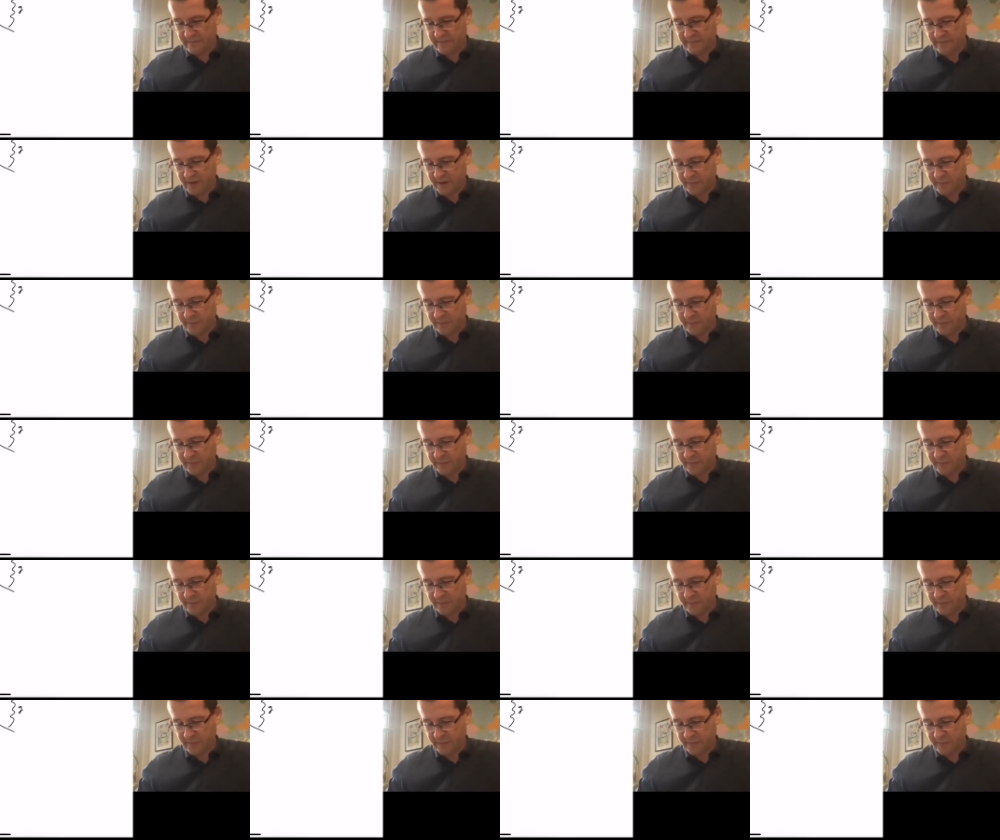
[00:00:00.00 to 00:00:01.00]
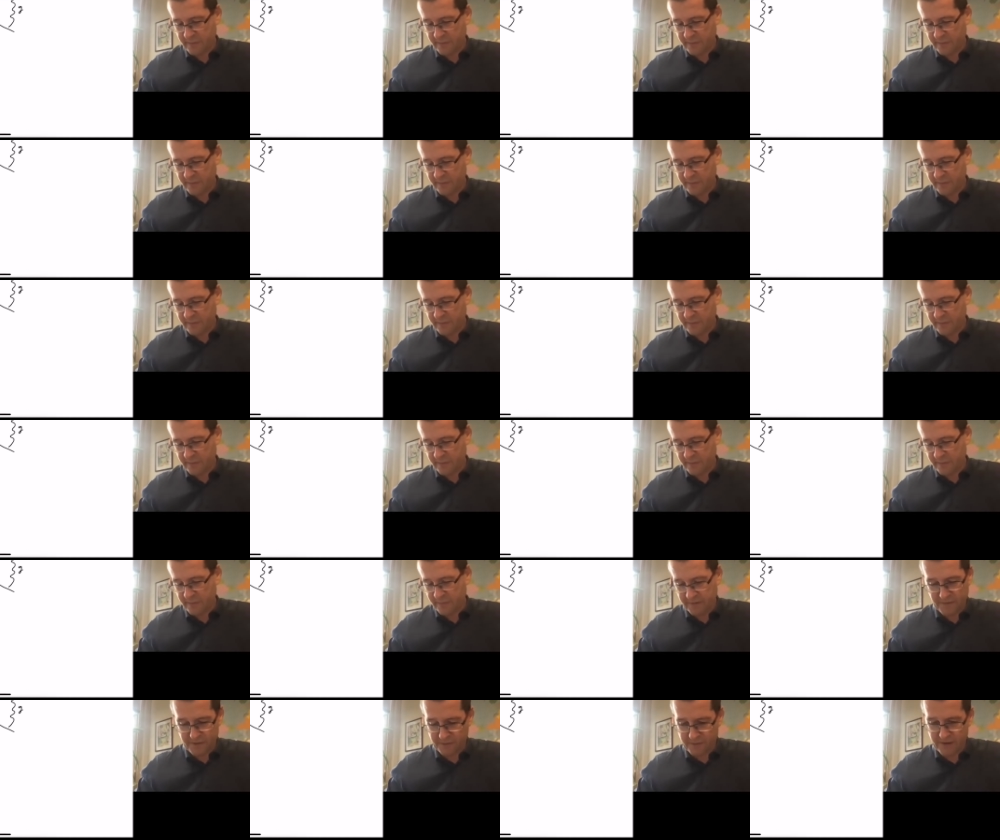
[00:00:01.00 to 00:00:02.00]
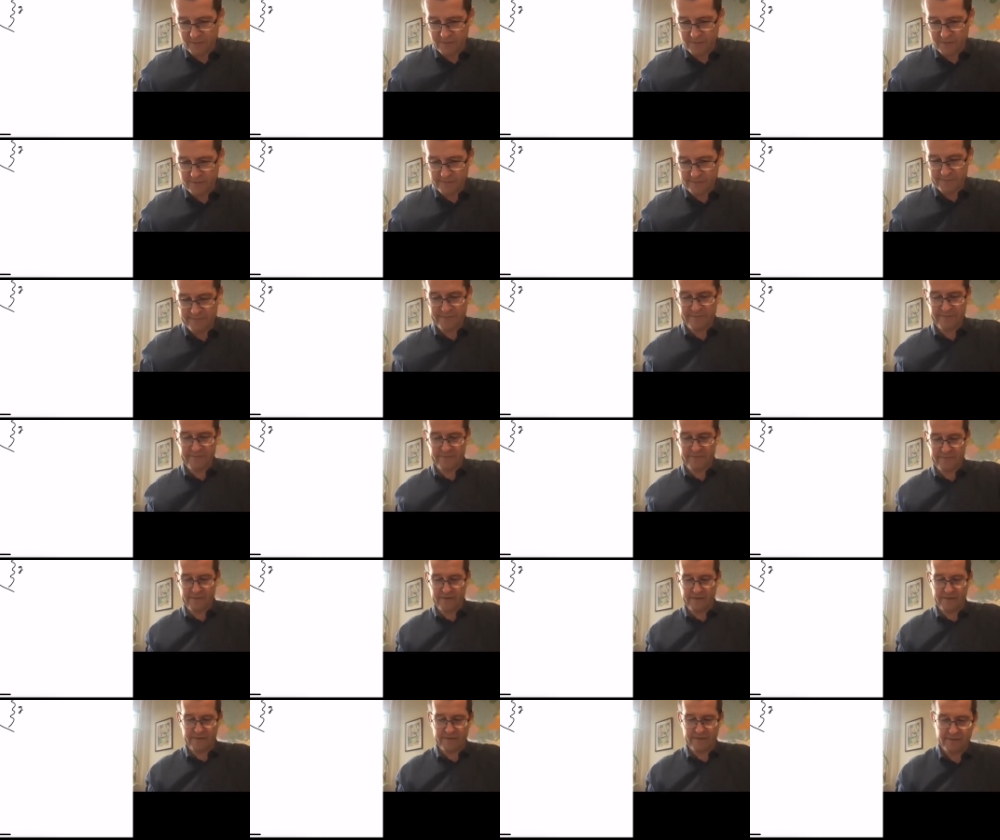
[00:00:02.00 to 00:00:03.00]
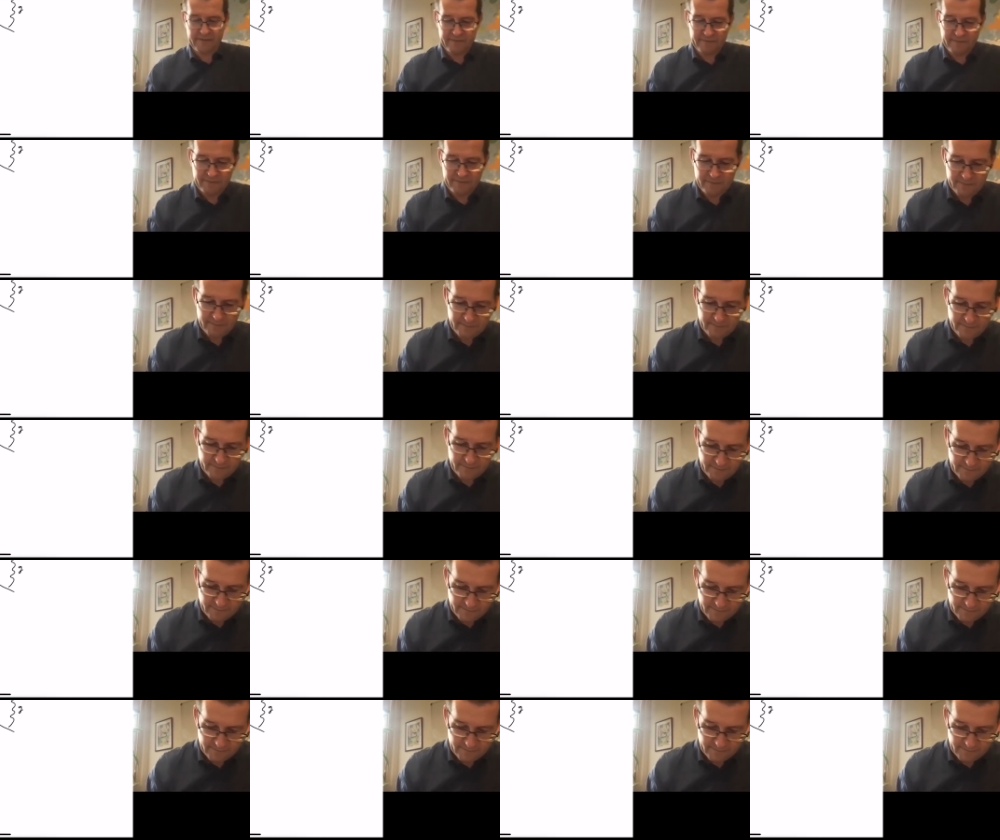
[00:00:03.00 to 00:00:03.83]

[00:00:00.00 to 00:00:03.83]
I can see there's not answering anymore.